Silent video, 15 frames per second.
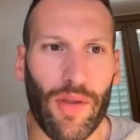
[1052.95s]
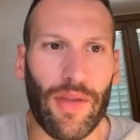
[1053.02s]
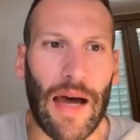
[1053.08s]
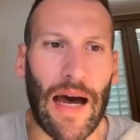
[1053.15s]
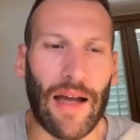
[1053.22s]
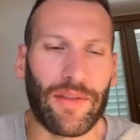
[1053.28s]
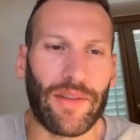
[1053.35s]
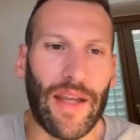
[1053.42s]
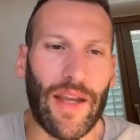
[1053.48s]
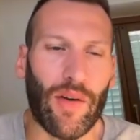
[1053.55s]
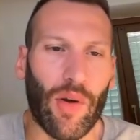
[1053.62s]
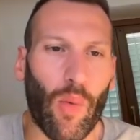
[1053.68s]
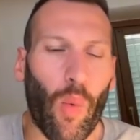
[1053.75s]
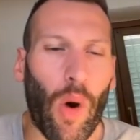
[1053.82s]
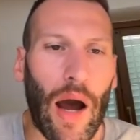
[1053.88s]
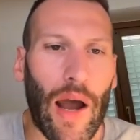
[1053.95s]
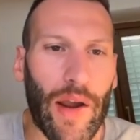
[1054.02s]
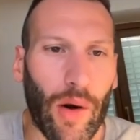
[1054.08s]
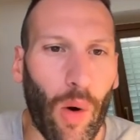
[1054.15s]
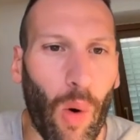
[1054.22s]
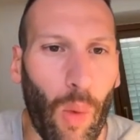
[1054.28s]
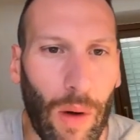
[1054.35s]
that they
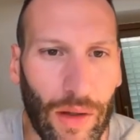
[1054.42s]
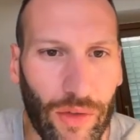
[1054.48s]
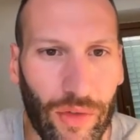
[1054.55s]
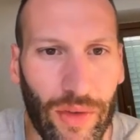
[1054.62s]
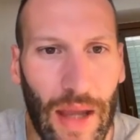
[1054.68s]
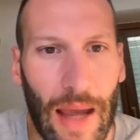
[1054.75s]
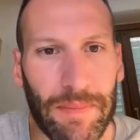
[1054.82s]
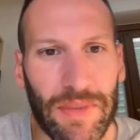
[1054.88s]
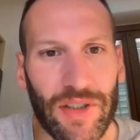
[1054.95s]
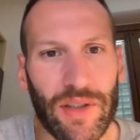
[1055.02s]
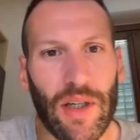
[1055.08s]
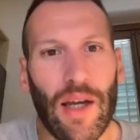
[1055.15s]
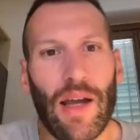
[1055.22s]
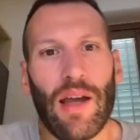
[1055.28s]
require O1 steps,